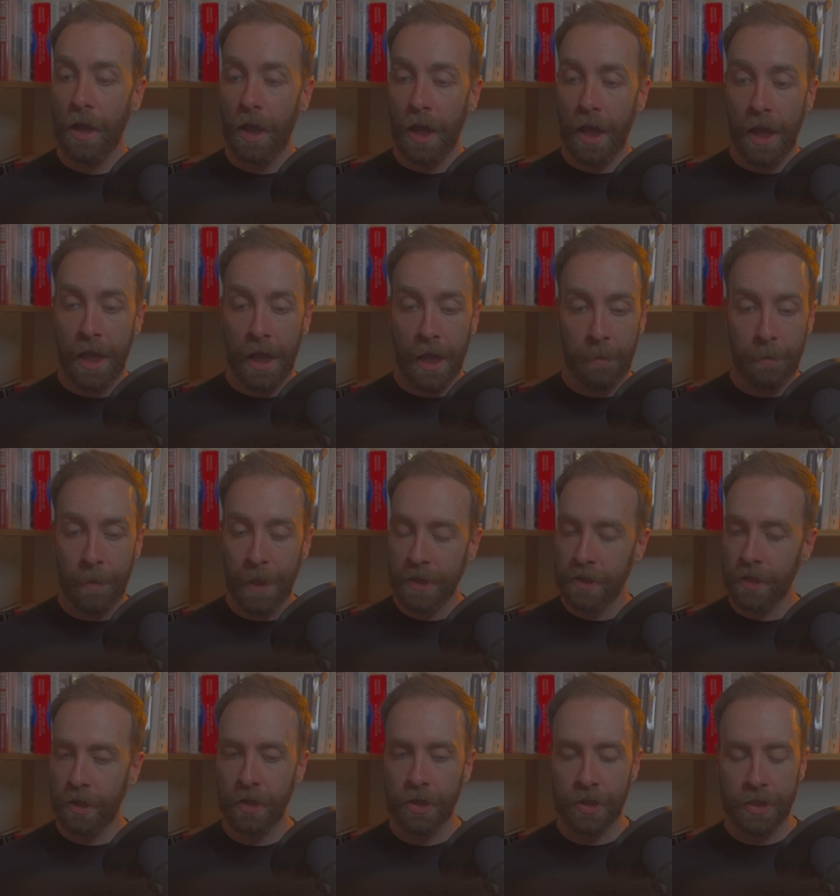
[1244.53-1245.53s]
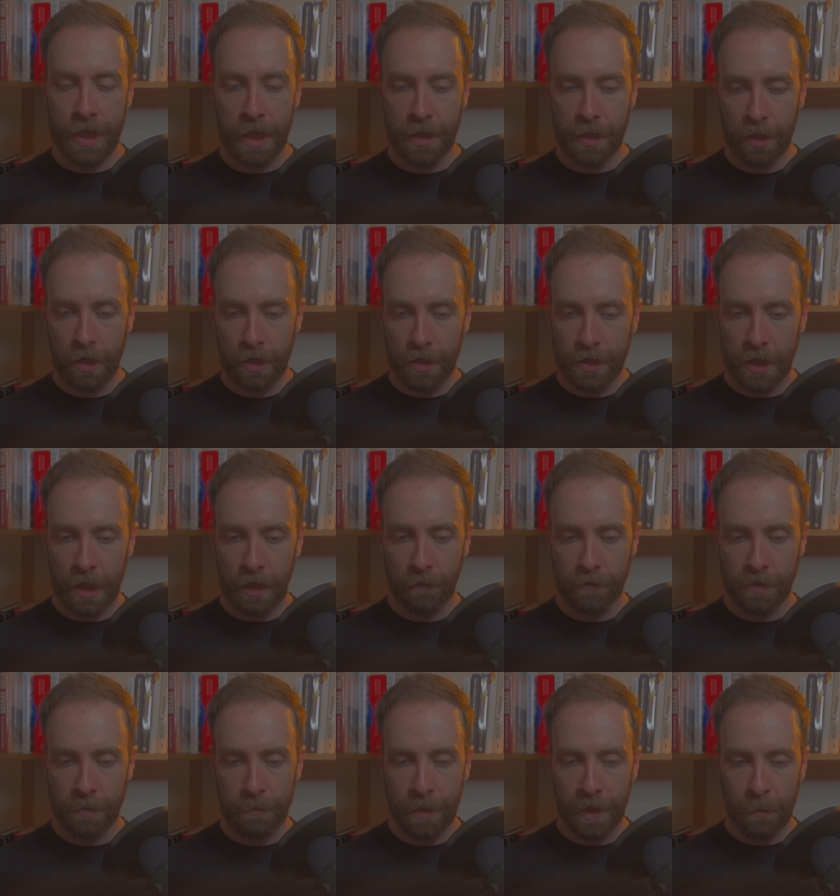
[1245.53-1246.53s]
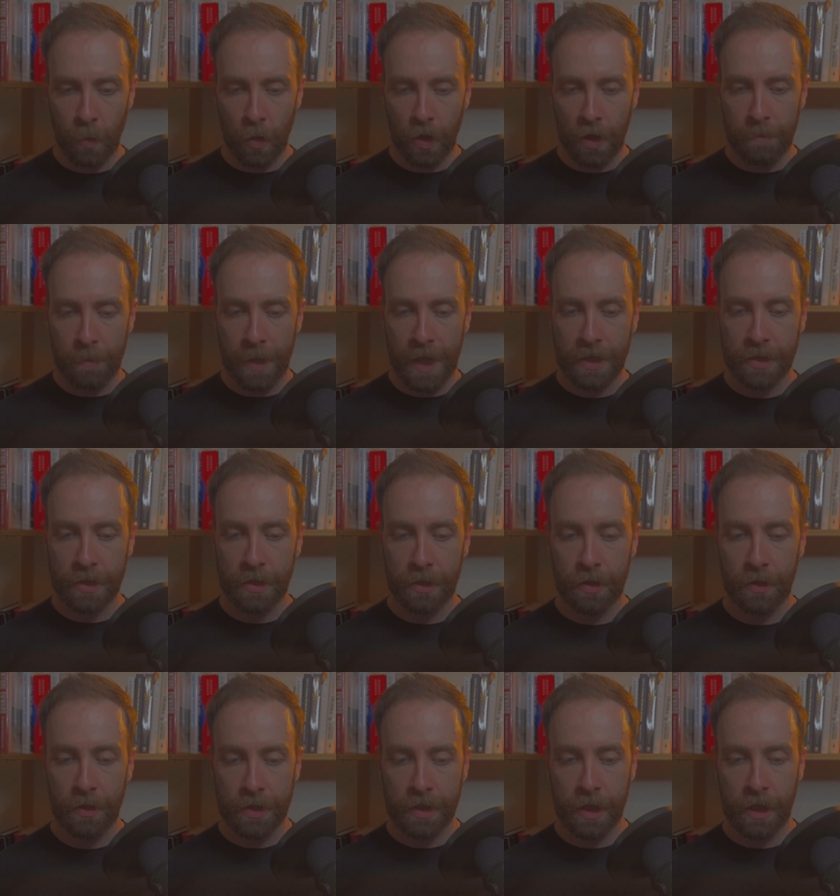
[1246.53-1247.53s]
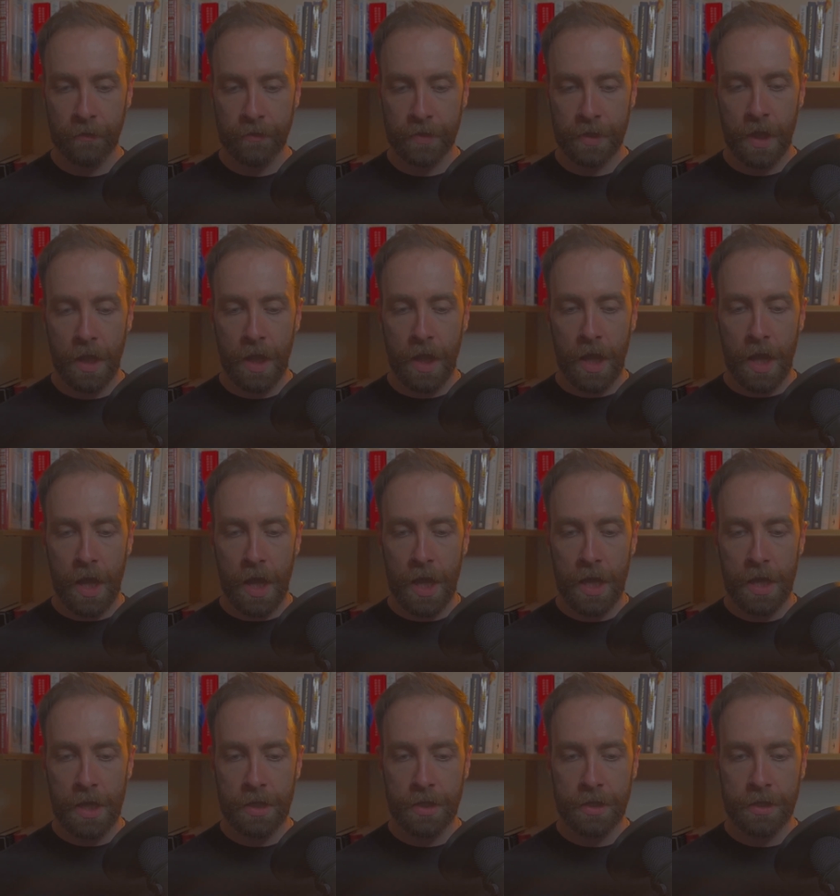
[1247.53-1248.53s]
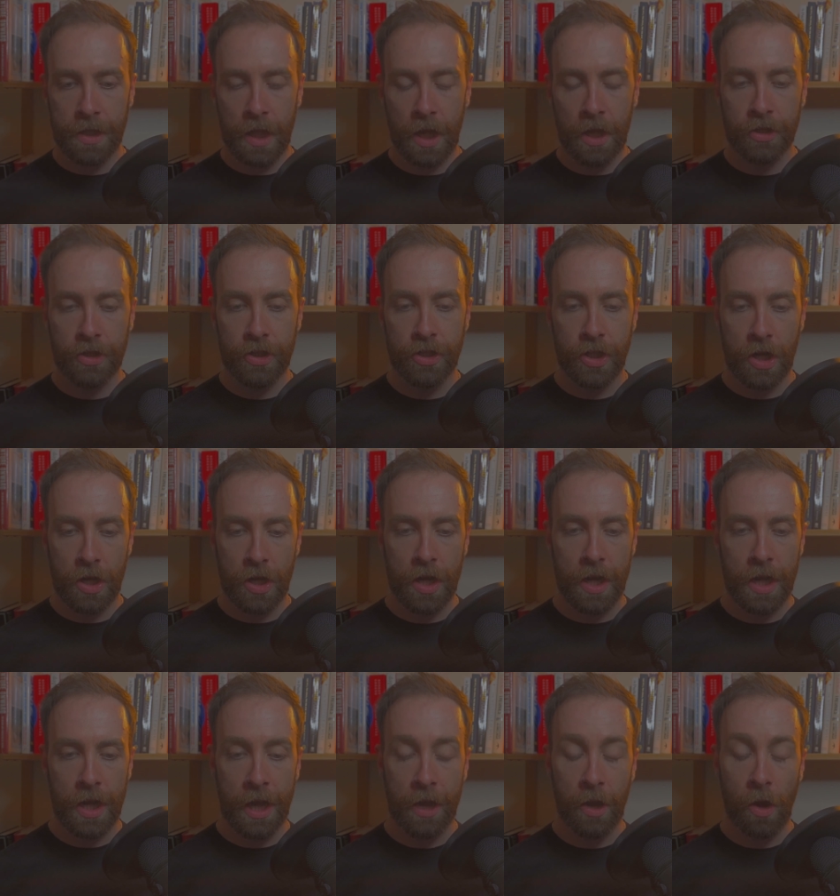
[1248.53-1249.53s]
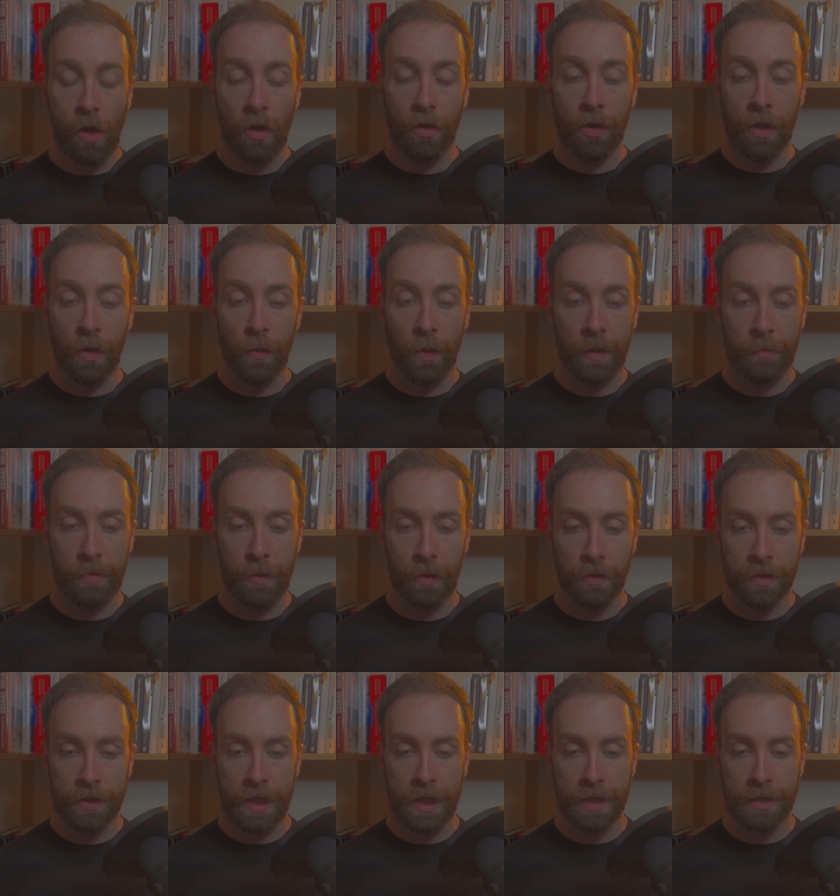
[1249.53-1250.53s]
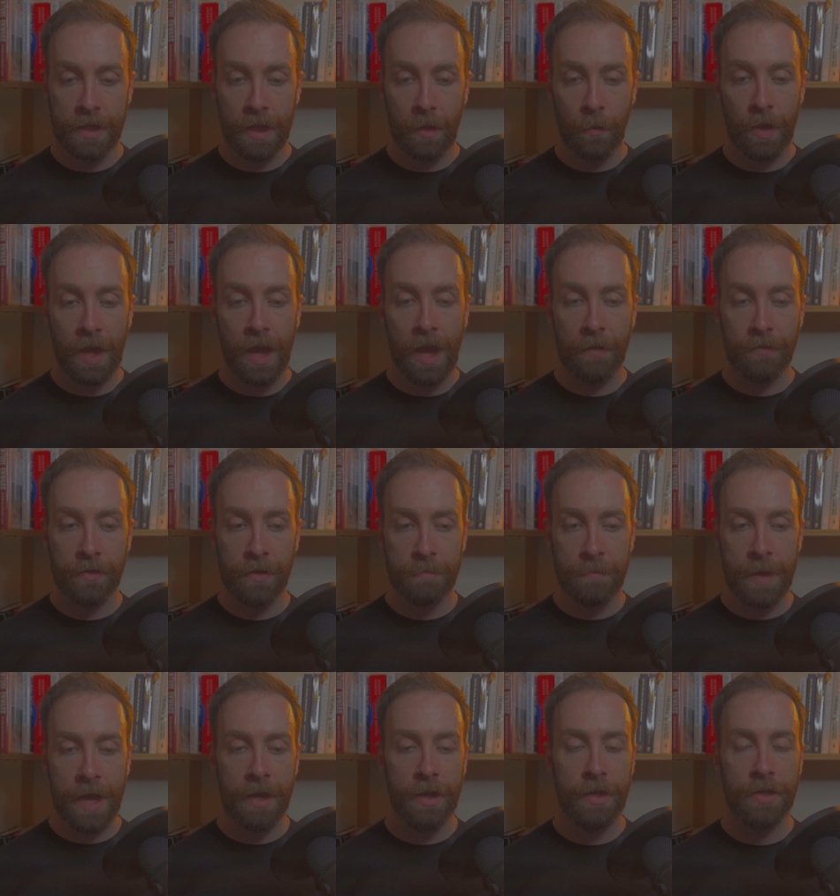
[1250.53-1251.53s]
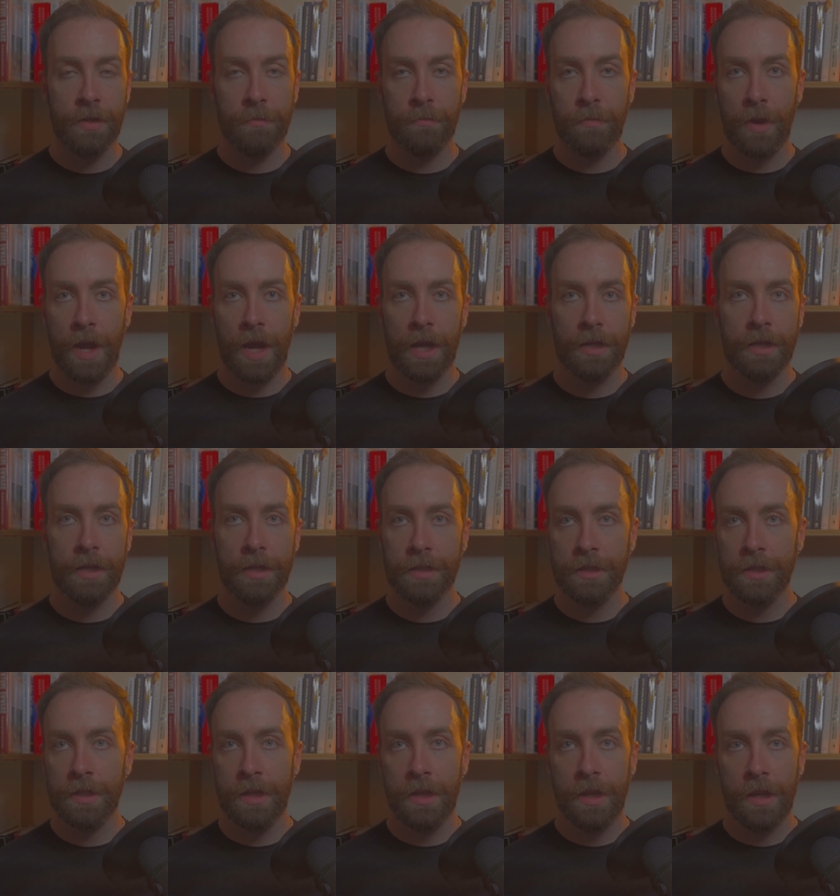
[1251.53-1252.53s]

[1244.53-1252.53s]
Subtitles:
Better understanding ourselves and being more compassionate to ourselves is a journey, an ongoing process that we have to manage and practice.